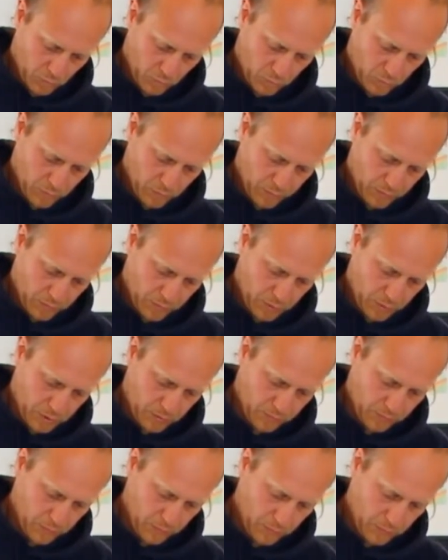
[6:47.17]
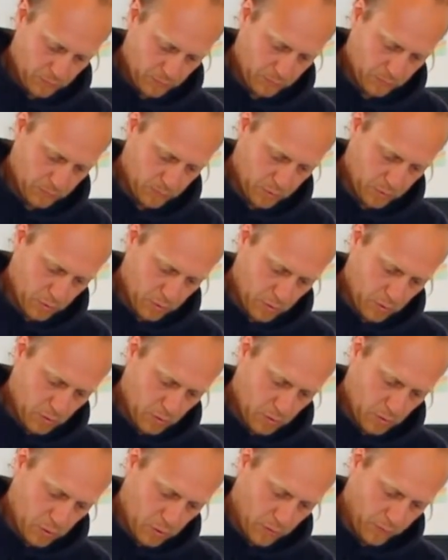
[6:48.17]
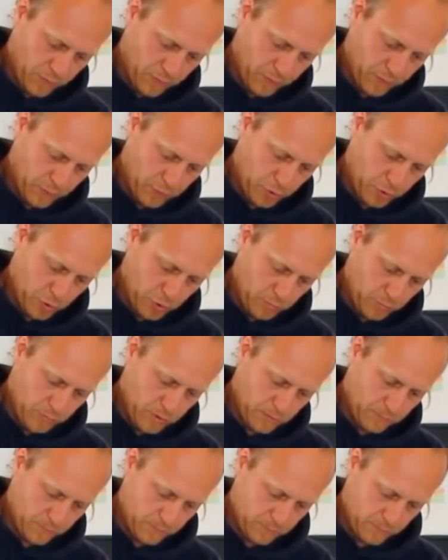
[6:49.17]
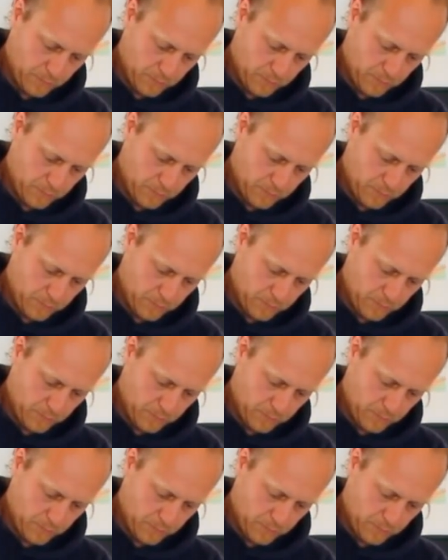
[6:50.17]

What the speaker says: One teaspoon of cumin.